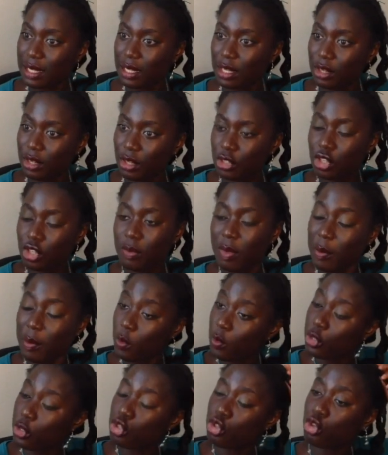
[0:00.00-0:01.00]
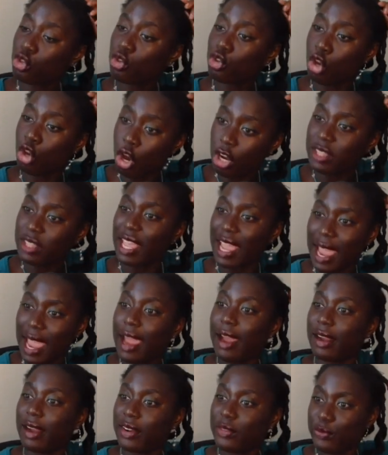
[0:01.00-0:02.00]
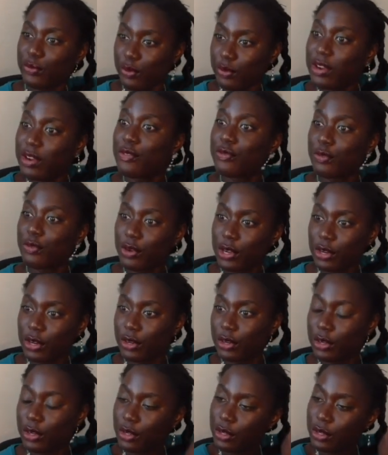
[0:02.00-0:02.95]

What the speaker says: As you remember, we used to cook the hair. For real, for real.